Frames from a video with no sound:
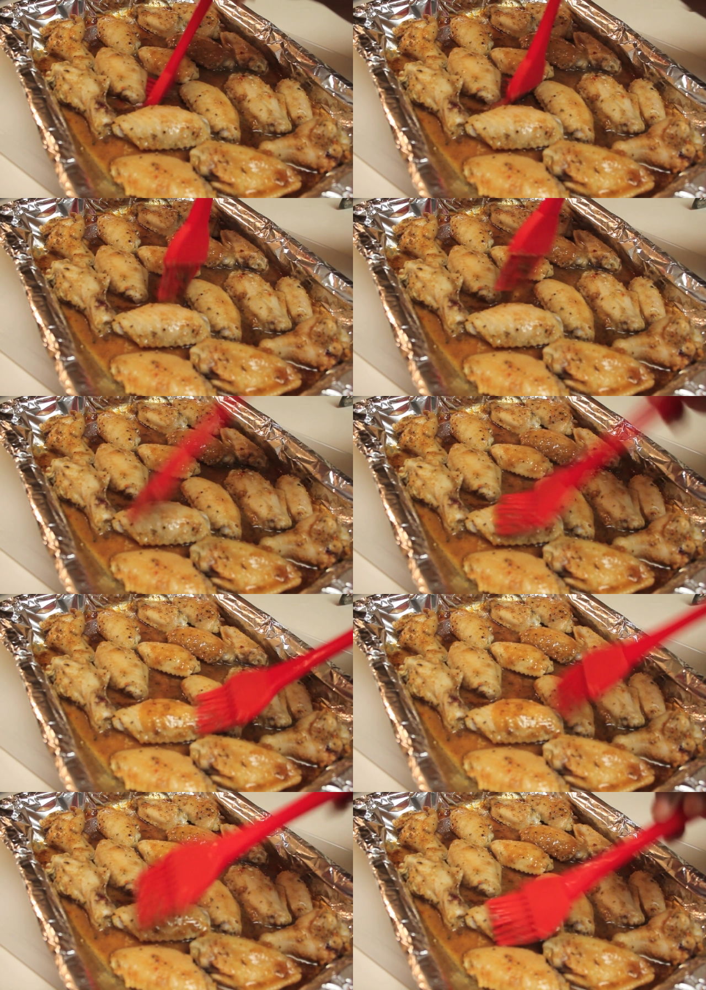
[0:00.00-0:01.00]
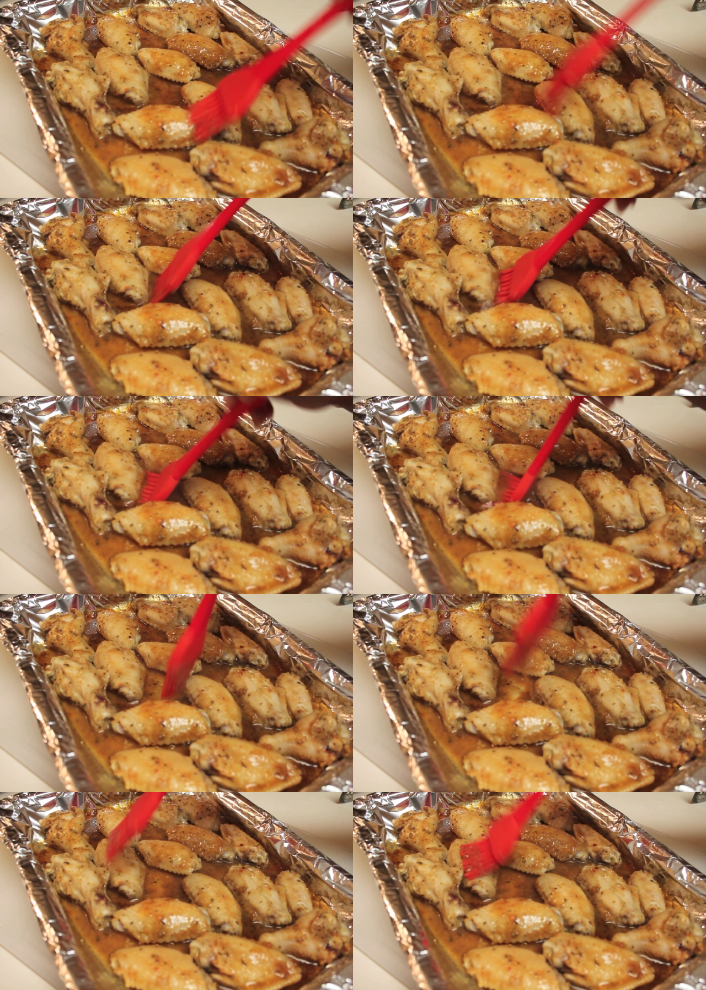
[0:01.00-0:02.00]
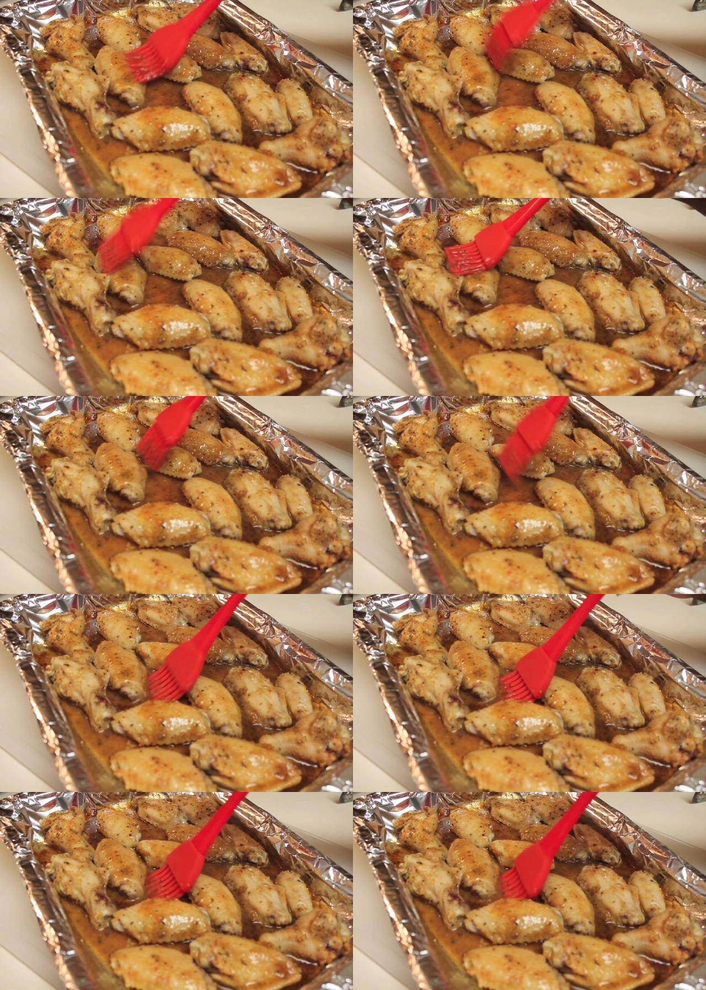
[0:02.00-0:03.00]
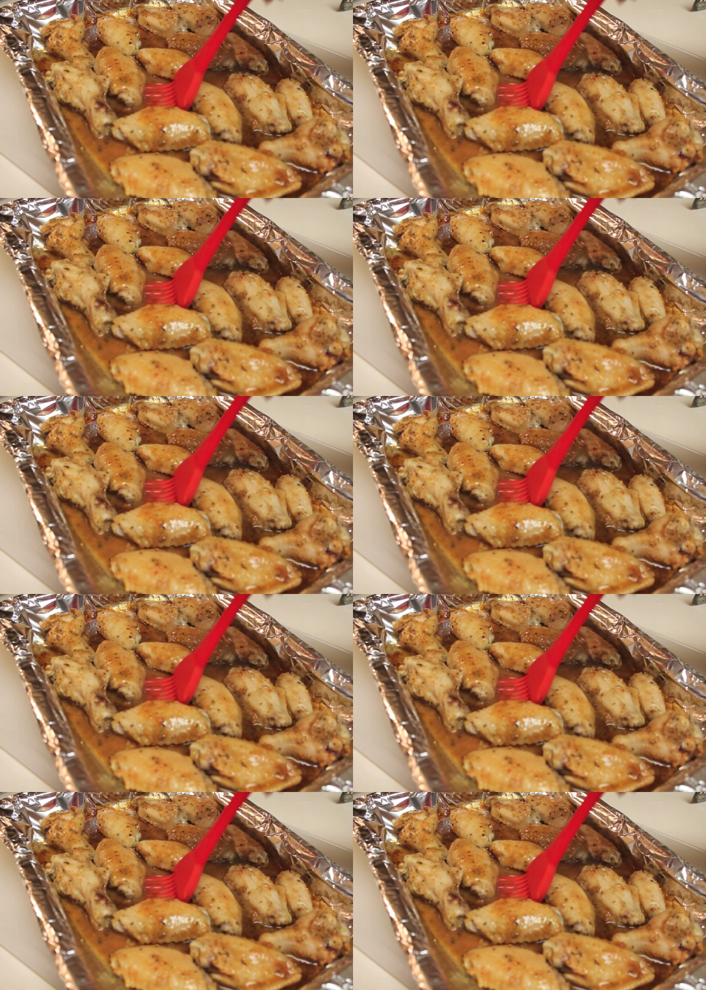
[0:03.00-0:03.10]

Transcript: No face is visible, so there are no lips to read.